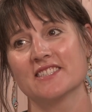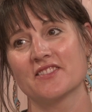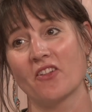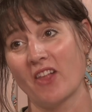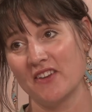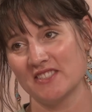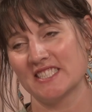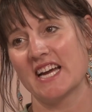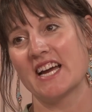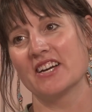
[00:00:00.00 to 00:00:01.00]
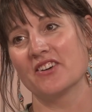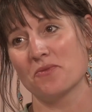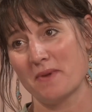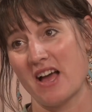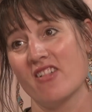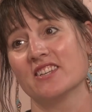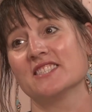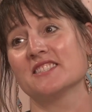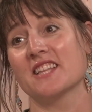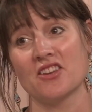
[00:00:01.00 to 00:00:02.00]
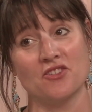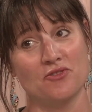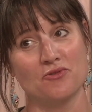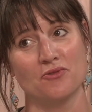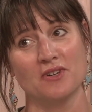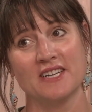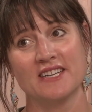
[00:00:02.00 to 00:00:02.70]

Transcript: the lifestyle, right. the balance that you